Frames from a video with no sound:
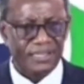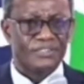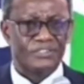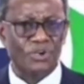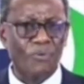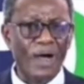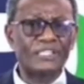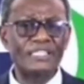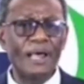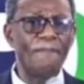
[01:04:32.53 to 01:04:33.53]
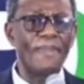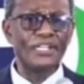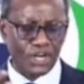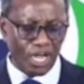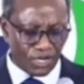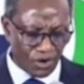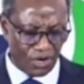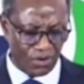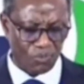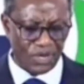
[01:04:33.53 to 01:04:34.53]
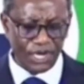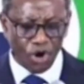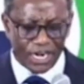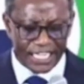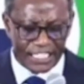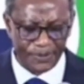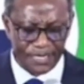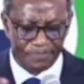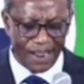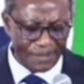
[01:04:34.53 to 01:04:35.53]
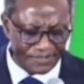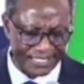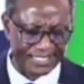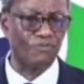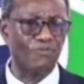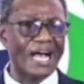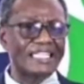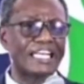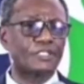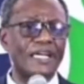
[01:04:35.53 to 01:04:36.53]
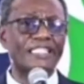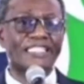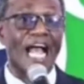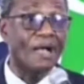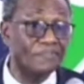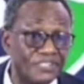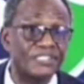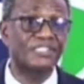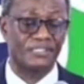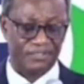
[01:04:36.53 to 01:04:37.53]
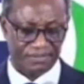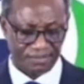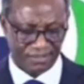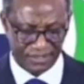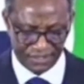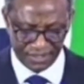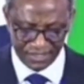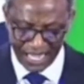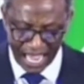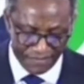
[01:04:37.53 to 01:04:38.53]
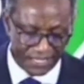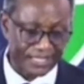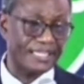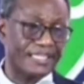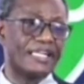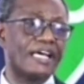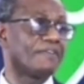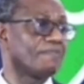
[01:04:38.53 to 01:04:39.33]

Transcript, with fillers: So, what they measured on was the Holy Spirit baptism. When the Spirit comes, everything is done.